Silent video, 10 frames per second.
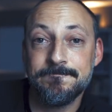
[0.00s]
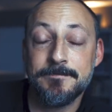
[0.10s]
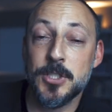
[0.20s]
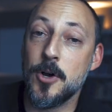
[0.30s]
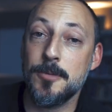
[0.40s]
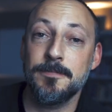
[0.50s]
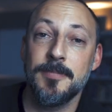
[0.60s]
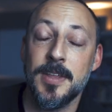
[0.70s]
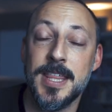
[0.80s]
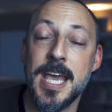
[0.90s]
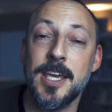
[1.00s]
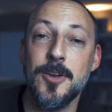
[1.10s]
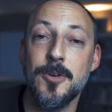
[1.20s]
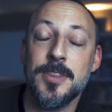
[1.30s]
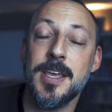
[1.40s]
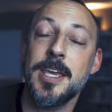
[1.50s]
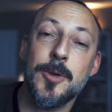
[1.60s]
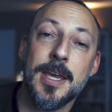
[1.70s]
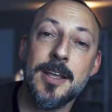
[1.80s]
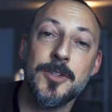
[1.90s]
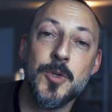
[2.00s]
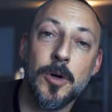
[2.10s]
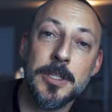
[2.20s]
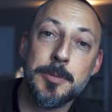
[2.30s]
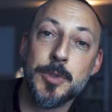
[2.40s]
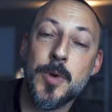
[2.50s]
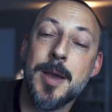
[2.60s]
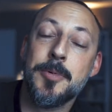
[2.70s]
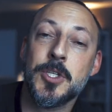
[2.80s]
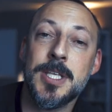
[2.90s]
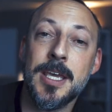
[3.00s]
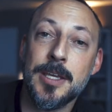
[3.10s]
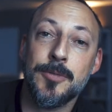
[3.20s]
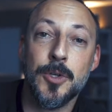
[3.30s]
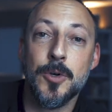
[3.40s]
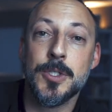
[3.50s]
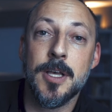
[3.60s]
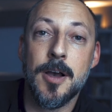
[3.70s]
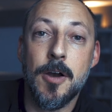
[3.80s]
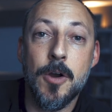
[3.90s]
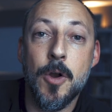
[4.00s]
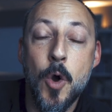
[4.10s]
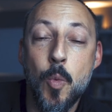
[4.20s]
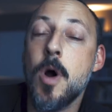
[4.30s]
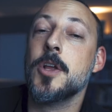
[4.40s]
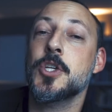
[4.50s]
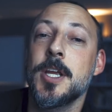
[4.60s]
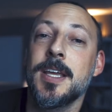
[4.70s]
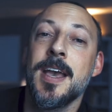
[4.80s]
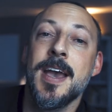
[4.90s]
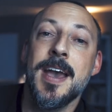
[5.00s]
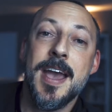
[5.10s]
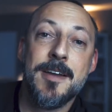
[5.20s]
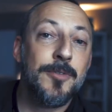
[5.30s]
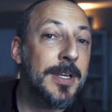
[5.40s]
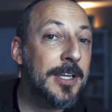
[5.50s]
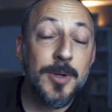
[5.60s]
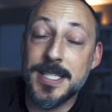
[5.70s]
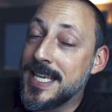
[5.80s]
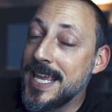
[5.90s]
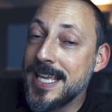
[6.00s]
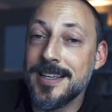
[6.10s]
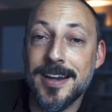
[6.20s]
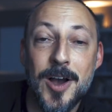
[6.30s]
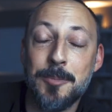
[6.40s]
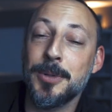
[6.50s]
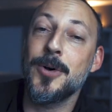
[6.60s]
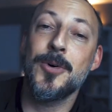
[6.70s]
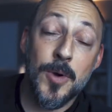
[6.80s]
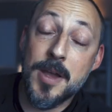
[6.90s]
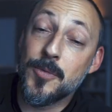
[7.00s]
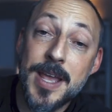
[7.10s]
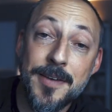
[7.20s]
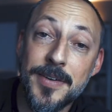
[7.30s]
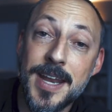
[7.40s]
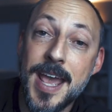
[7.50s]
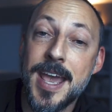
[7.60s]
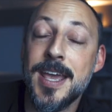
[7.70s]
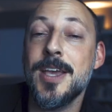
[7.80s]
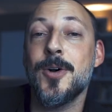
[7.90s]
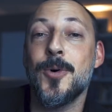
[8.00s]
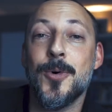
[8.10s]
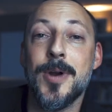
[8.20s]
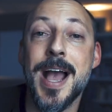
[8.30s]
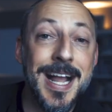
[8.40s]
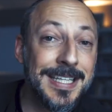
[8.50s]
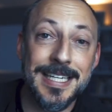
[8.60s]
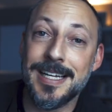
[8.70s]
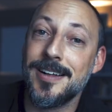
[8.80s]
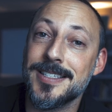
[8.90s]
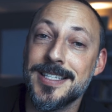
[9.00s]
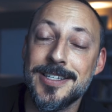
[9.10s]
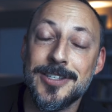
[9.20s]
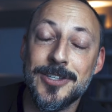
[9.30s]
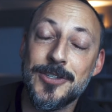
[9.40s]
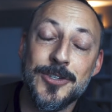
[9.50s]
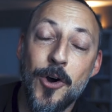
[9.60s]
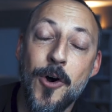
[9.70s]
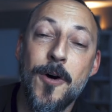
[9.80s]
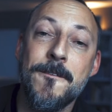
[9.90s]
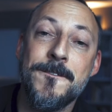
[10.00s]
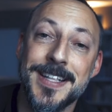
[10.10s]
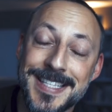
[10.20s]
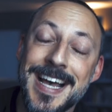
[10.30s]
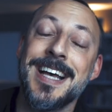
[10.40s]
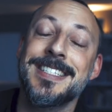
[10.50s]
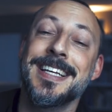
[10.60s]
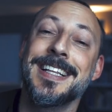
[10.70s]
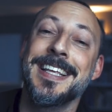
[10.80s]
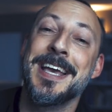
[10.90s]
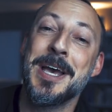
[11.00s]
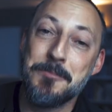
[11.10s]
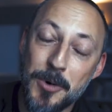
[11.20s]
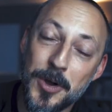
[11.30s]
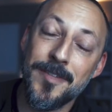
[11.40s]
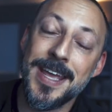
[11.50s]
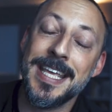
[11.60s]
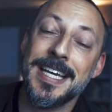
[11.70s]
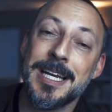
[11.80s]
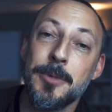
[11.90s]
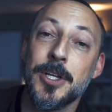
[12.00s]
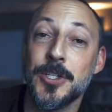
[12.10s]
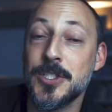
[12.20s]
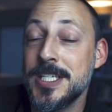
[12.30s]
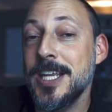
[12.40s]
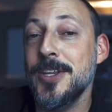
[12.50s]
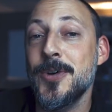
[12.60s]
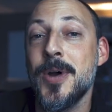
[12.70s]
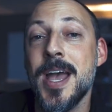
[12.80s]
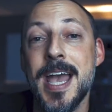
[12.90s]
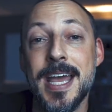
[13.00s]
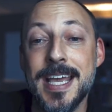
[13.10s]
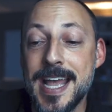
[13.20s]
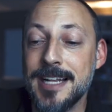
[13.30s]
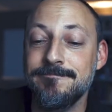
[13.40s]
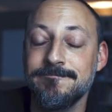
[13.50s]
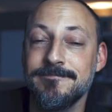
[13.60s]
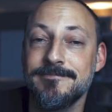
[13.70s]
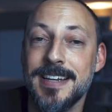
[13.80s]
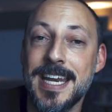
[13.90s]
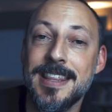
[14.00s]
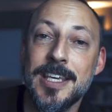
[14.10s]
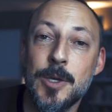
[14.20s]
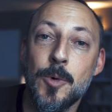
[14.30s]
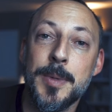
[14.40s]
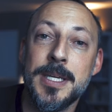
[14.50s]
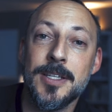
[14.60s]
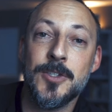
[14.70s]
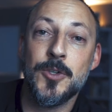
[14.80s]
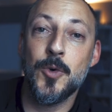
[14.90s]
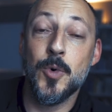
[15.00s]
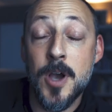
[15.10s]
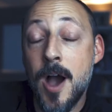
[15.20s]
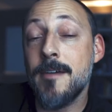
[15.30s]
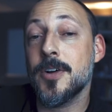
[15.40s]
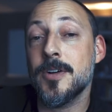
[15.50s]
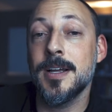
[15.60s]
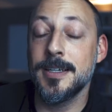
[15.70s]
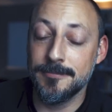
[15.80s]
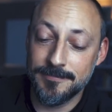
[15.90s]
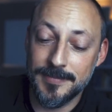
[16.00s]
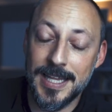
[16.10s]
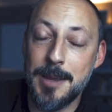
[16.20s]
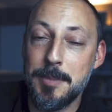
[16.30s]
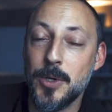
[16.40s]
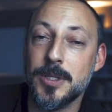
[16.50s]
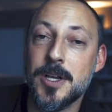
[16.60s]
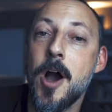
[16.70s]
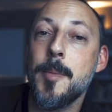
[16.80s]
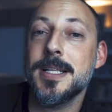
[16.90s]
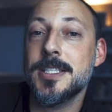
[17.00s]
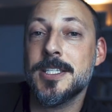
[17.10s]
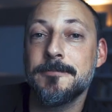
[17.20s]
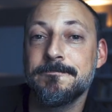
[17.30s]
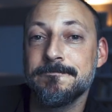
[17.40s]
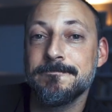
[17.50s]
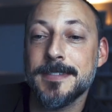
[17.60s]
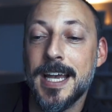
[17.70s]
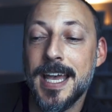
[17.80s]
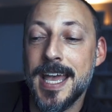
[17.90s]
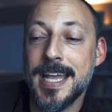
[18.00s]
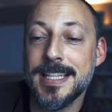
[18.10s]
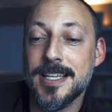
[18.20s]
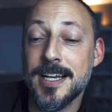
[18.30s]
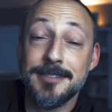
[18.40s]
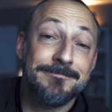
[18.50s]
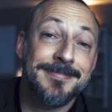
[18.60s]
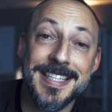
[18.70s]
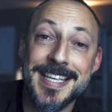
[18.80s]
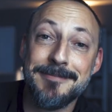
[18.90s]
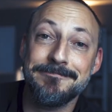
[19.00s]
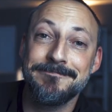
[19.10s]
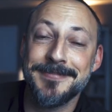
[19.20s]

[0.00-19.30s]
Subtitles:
So thank you. Thank you again to all the subscribers. Thank you for those that are watching every critique that I upload, every FNA or acting analysis. This is all fantastically motivating, and I'm going to continue. And again, anything you want me to cover, let me know in the comments. And that's it.